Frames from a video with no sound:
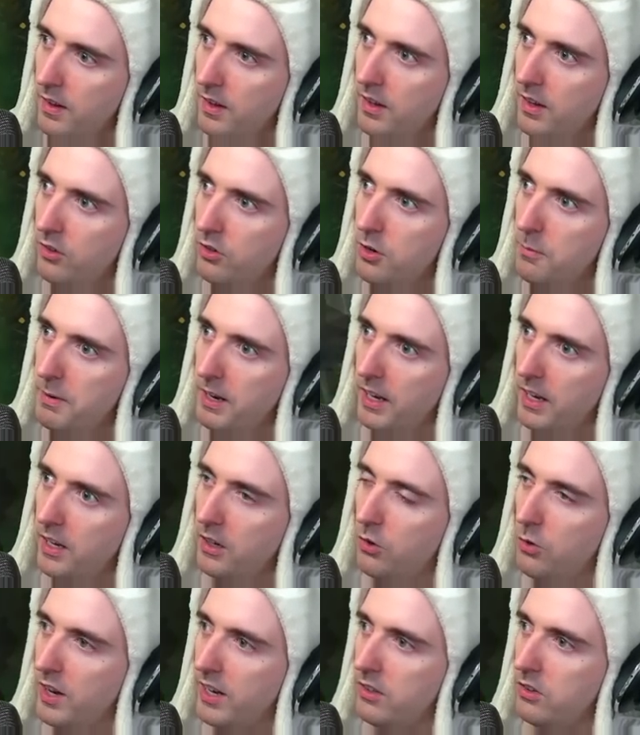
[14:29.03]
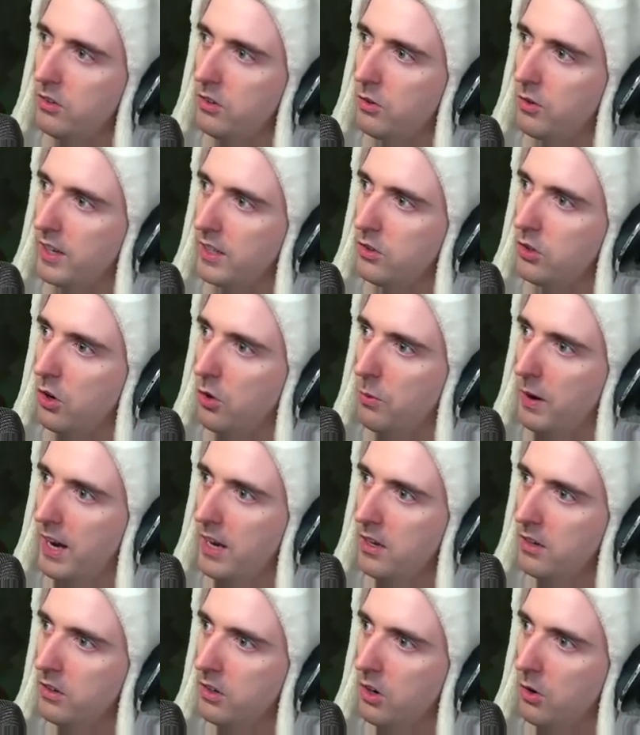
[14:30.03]
That's no biggie. Gwen, go away.
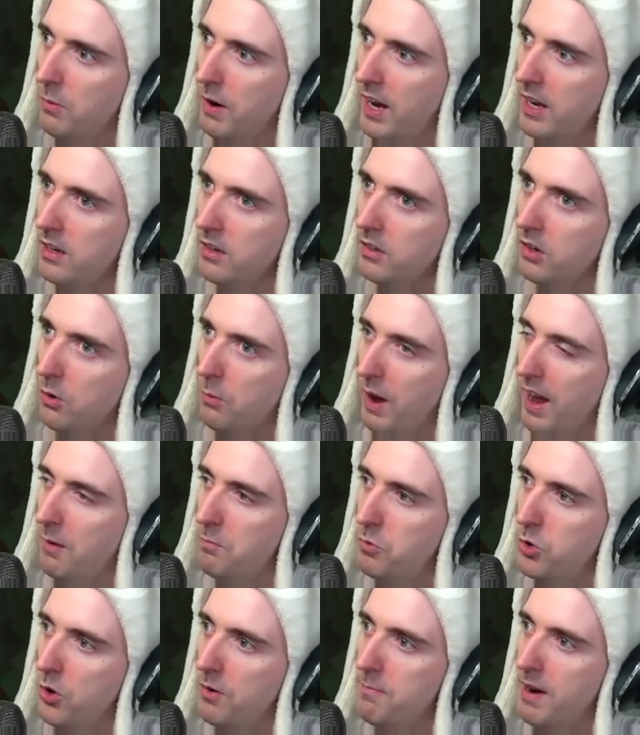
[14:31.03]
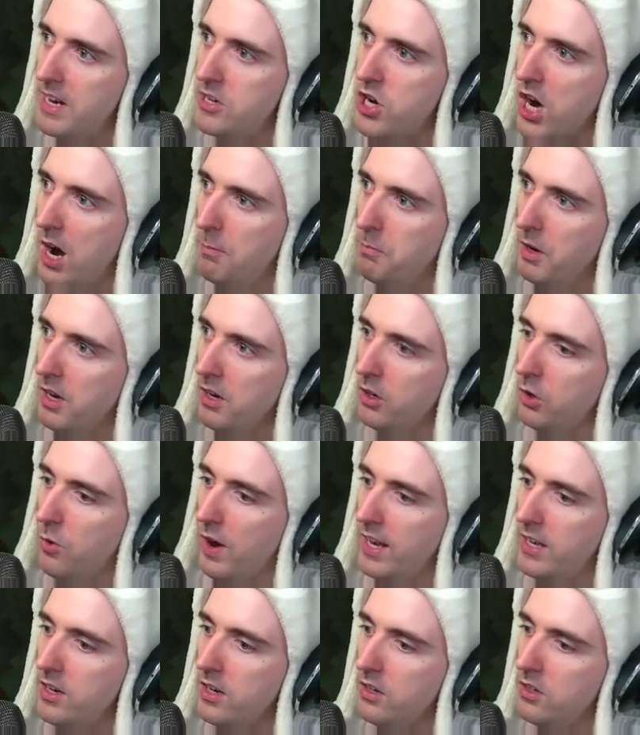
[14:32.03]
Go away. Go away. I'm doing my job.
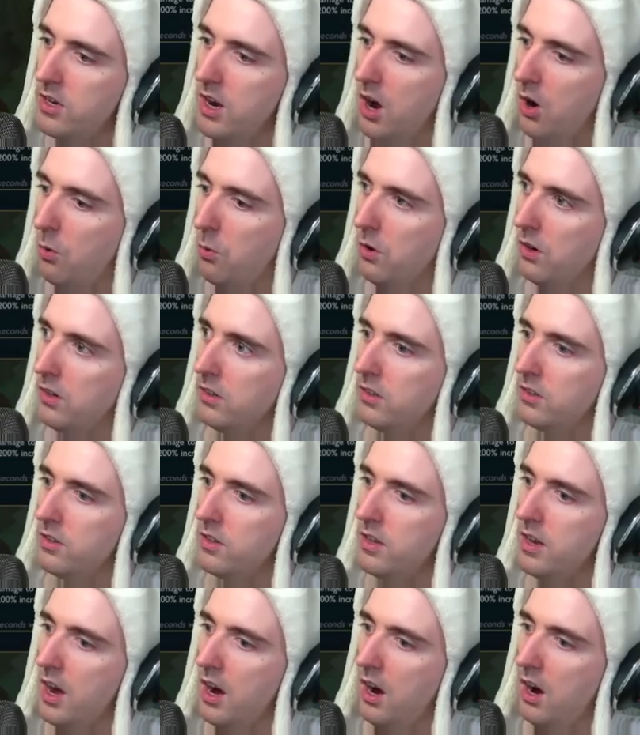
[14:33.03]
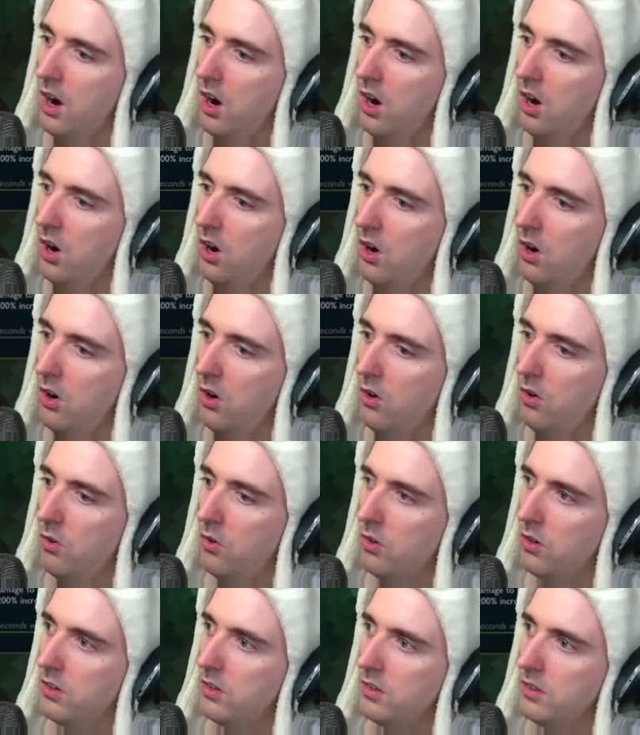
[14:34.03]
Gwen, no. No.
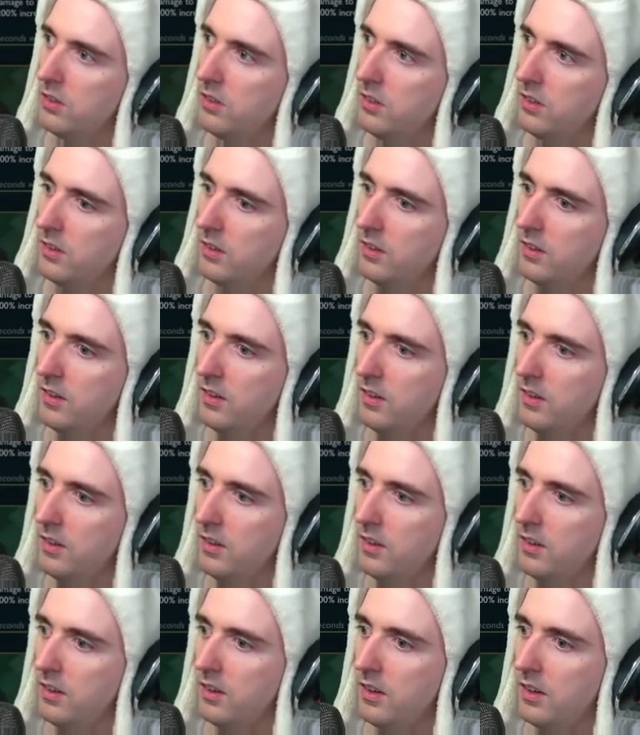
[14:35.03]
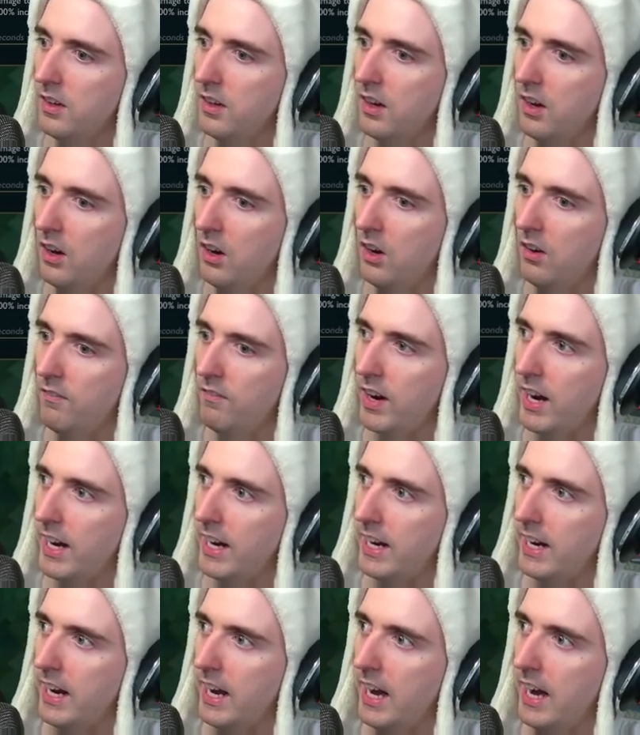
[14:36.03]
Oh, my
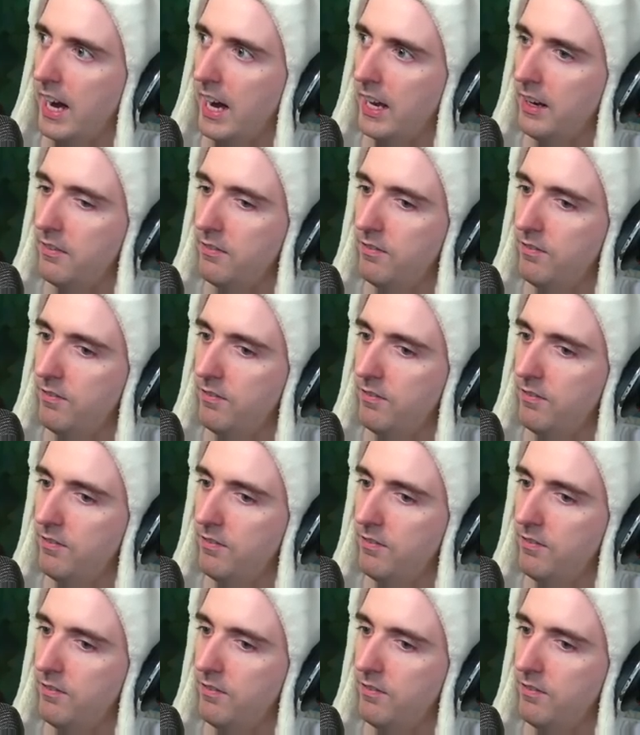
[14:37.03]
God.